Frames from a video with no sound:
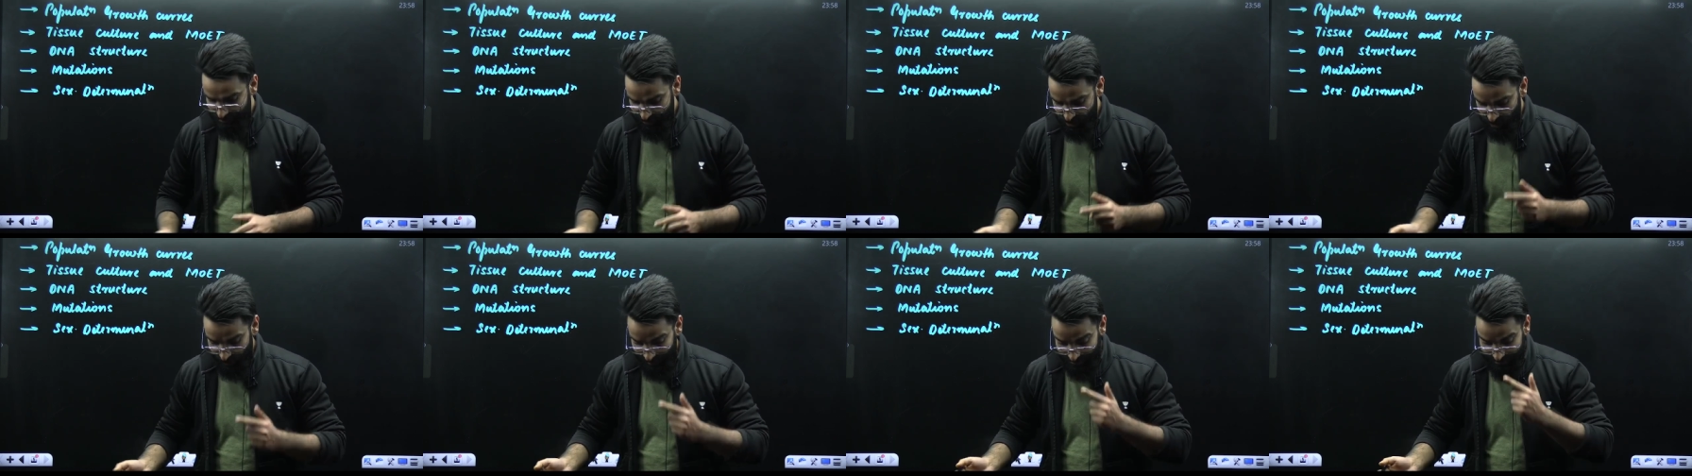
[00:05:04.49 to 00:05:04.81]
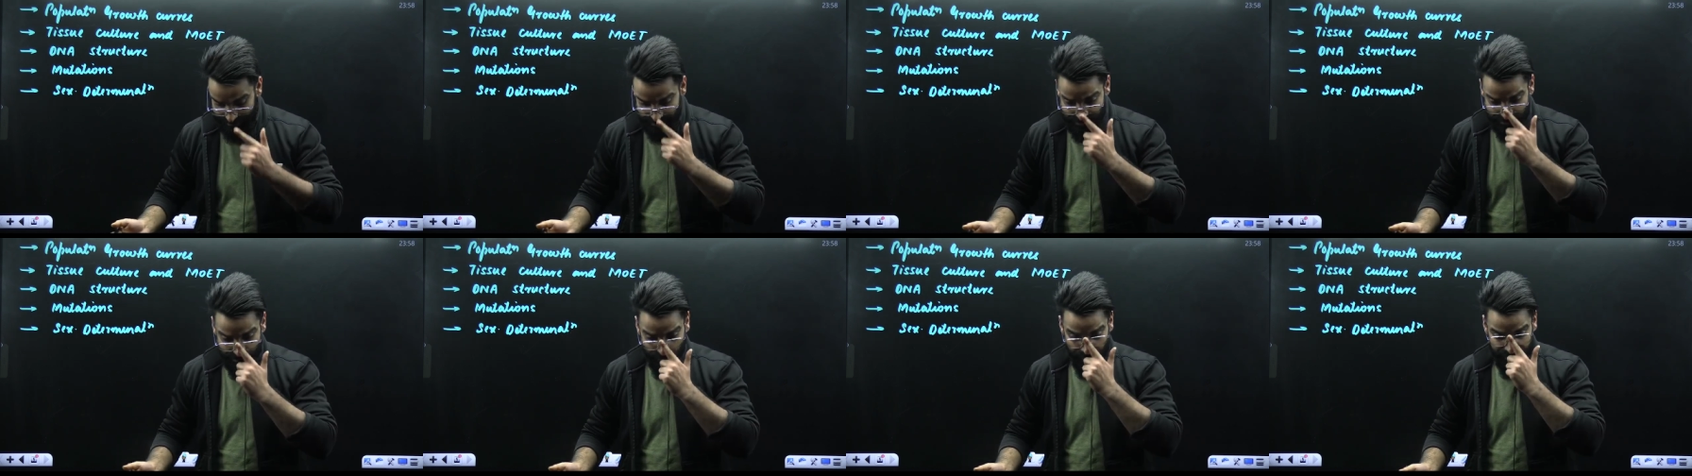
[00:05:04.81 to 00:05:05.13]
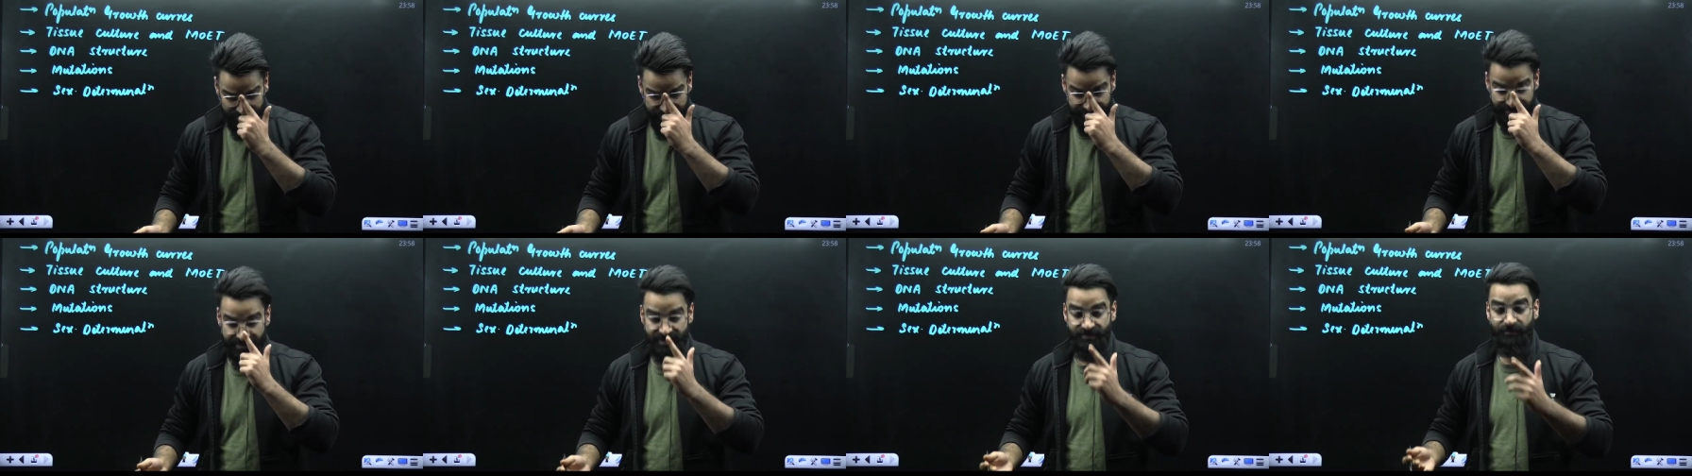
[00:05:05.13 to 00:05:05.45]
So my dear
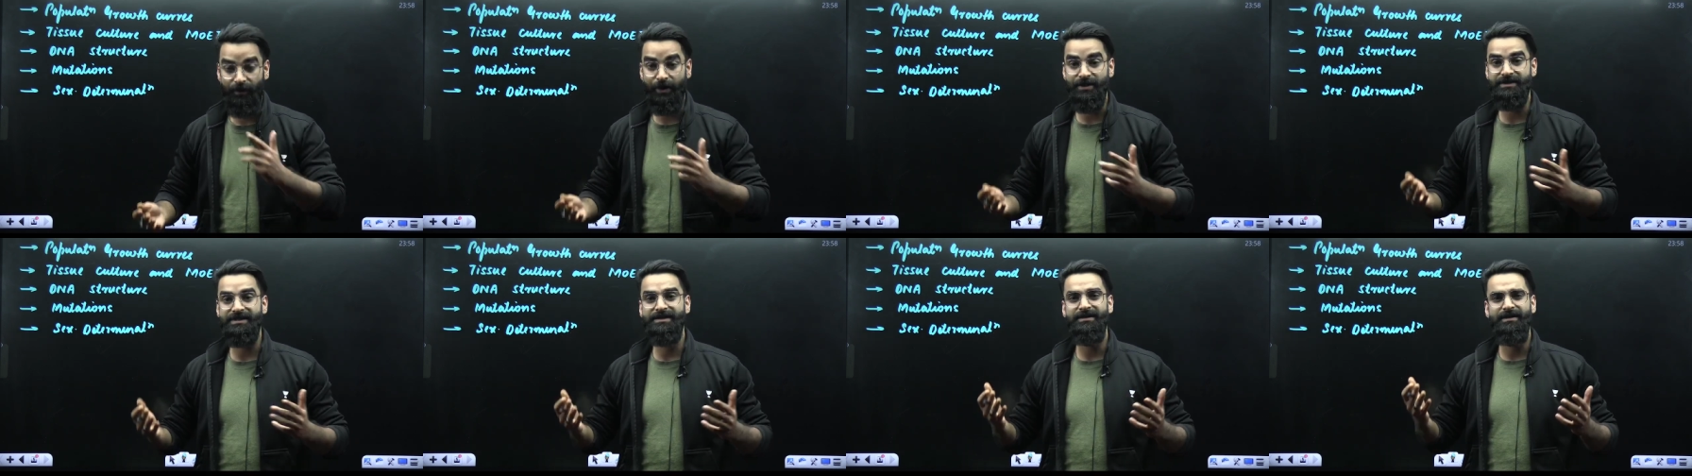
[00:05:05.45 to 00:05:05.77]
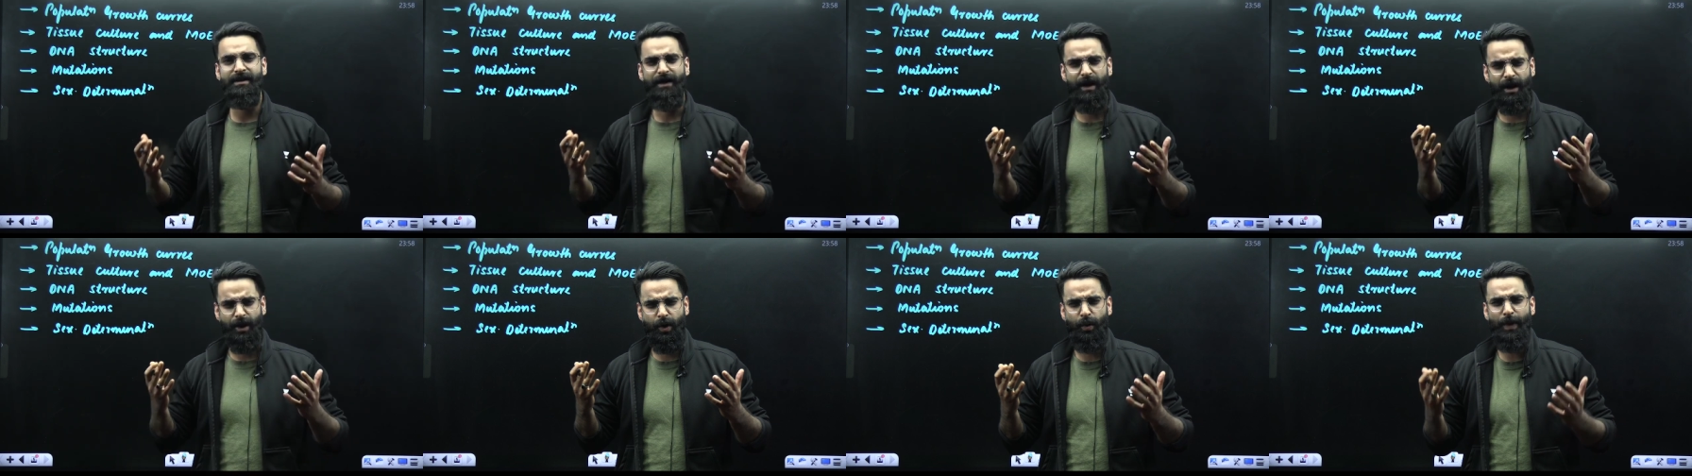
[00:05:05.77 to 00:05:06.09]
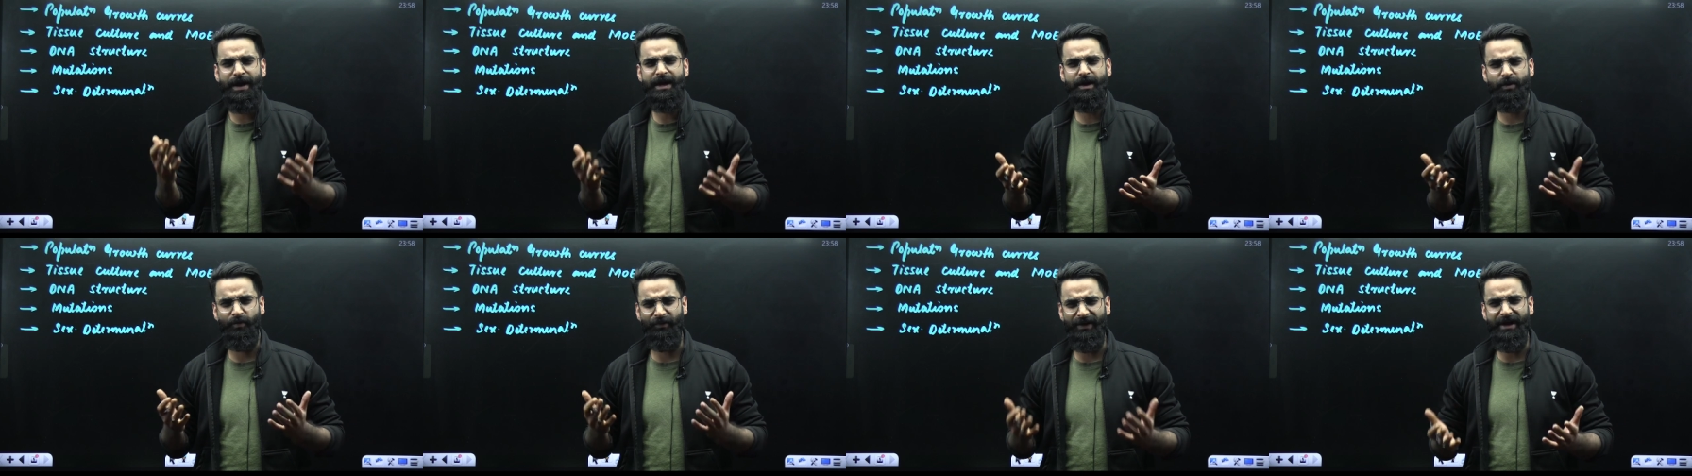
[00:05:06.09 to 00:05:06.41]
students, this was a
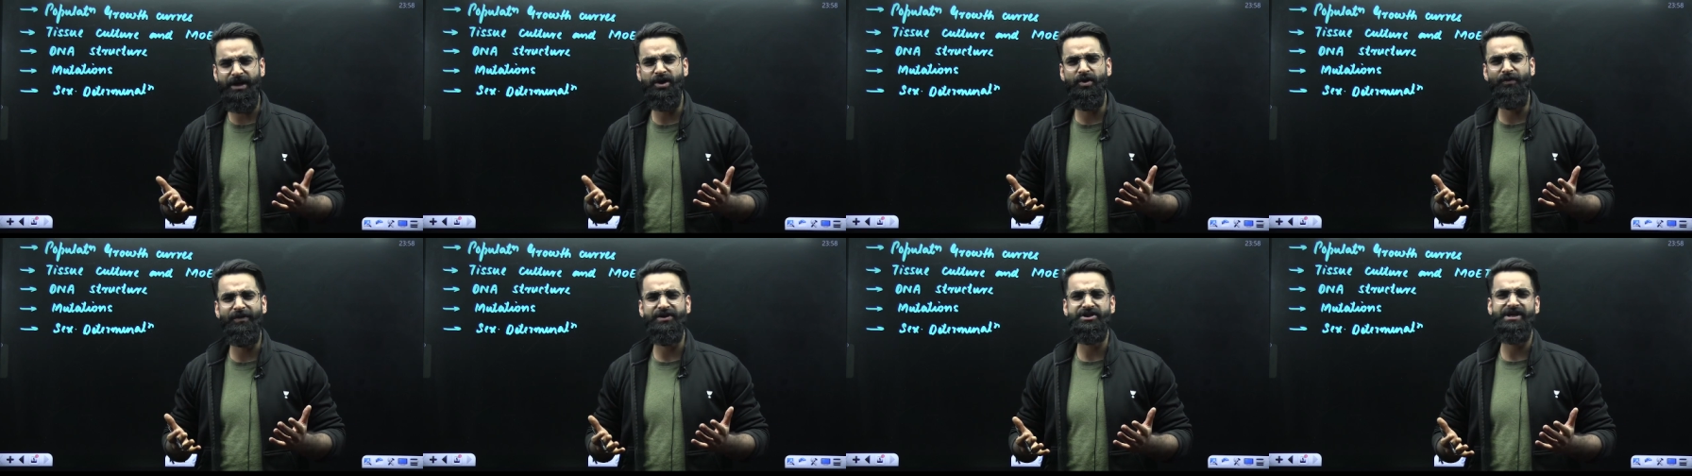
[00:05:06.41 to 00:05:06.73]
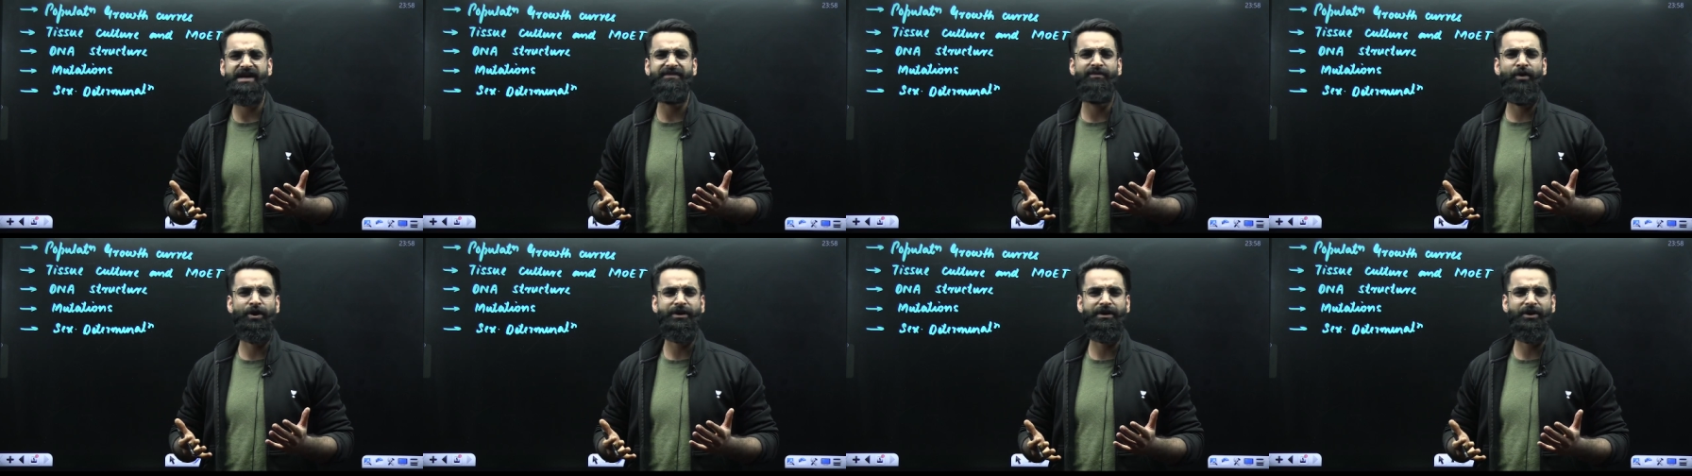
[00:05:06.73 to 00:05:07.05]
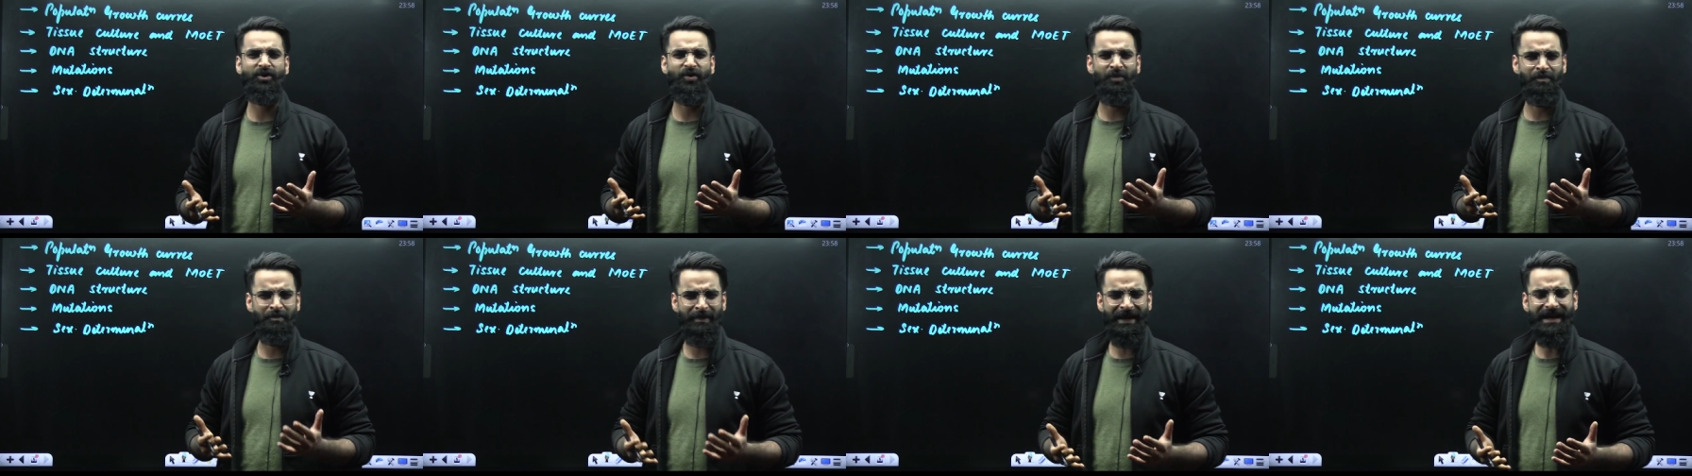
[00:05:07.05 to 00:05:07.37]
quick video which I
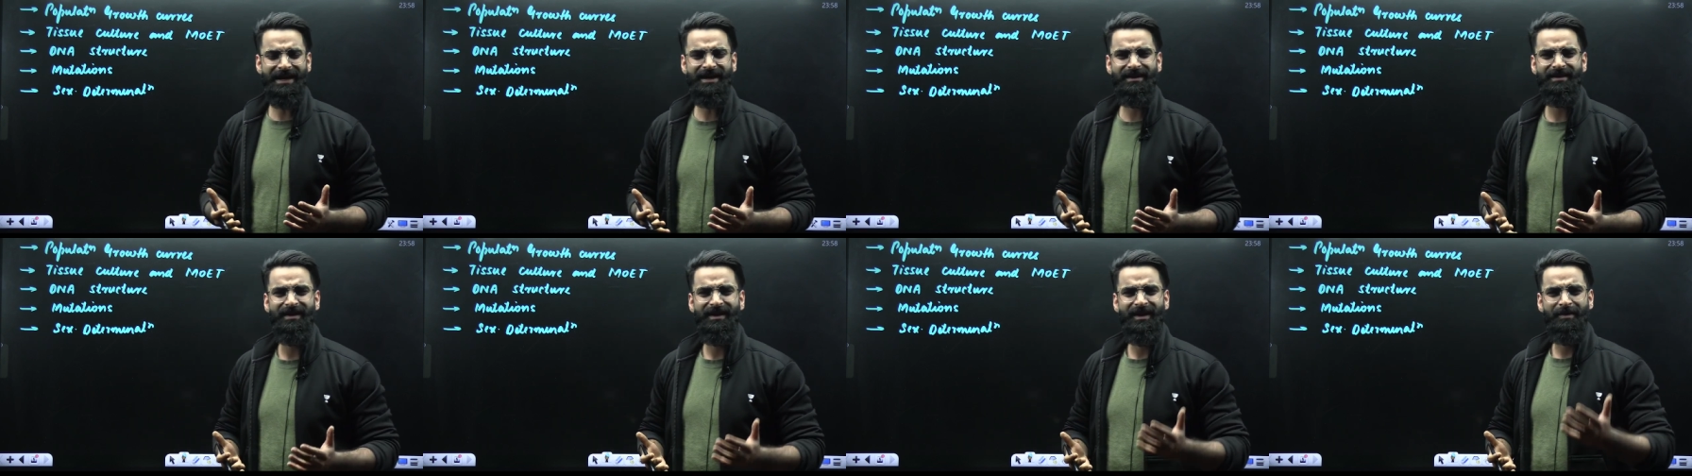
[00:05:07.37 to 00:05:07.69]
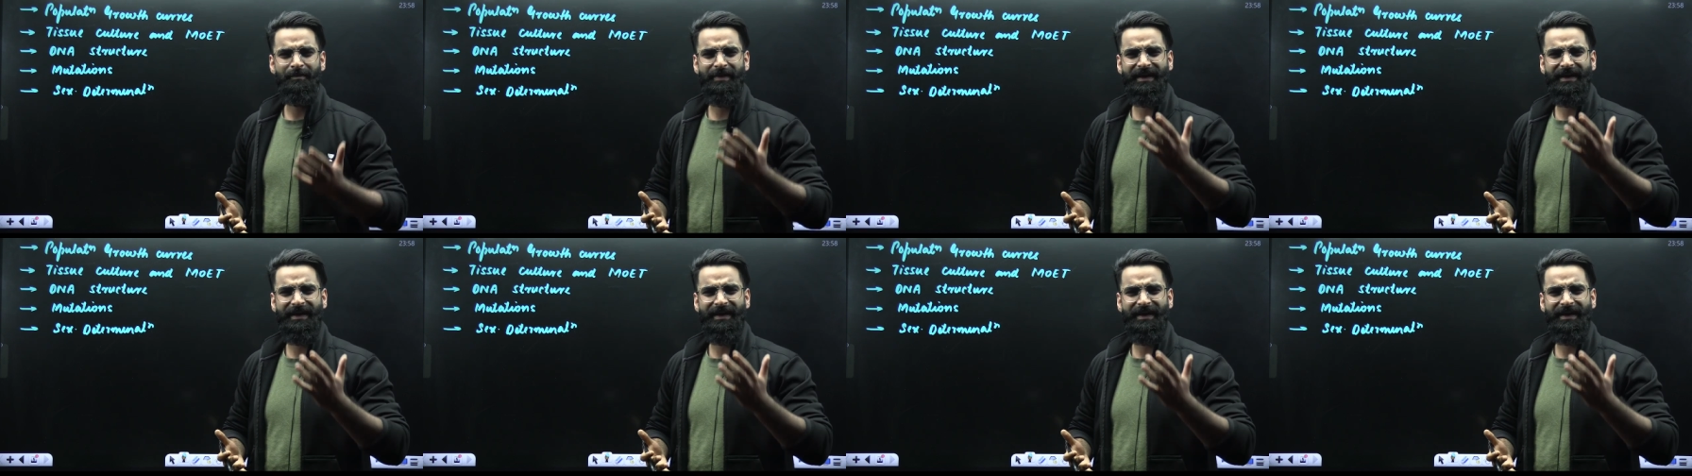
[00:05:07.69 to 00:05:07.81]
wanted to make